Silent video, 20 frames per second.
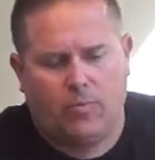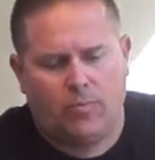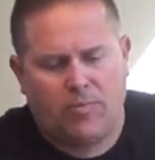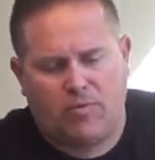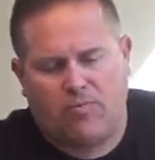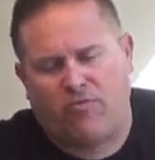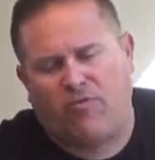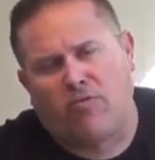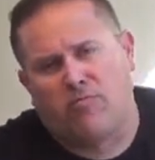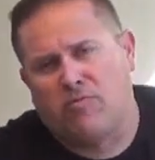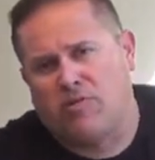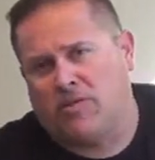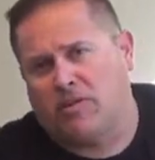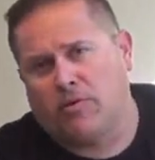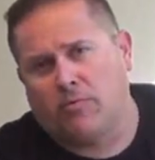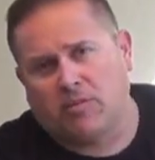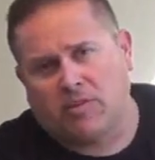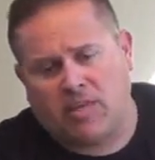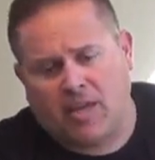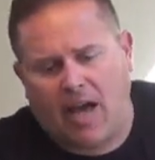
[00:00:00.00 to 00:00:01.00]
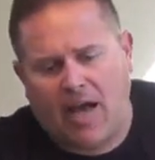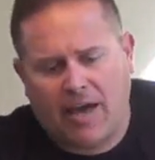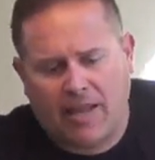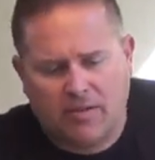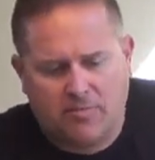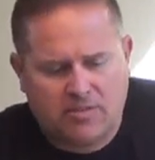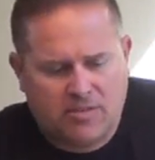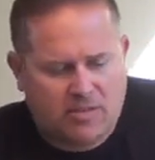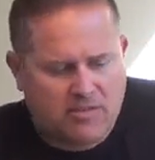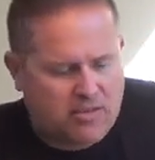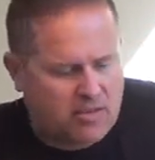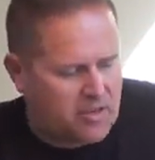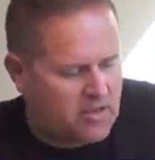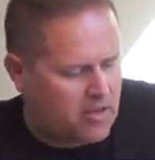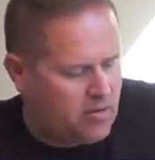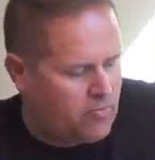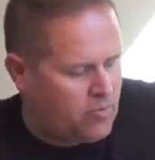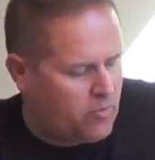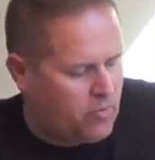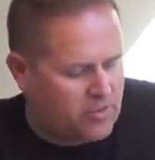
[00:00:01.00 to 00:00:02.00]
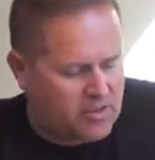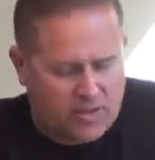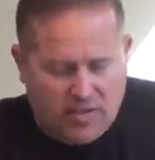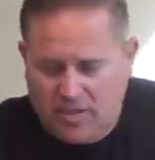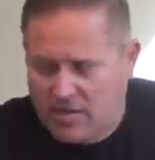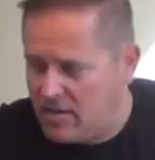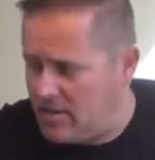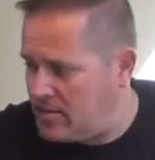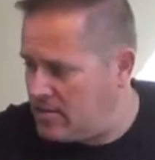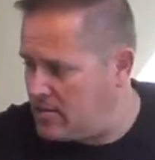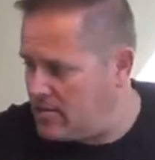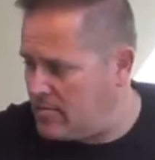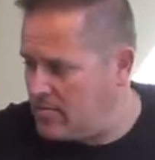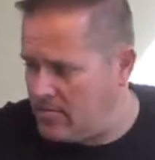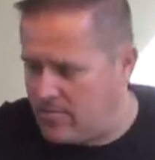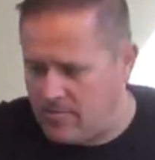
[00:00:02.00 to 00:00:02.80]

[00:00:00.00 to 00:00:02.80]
be familiar with the items as they come with the kit.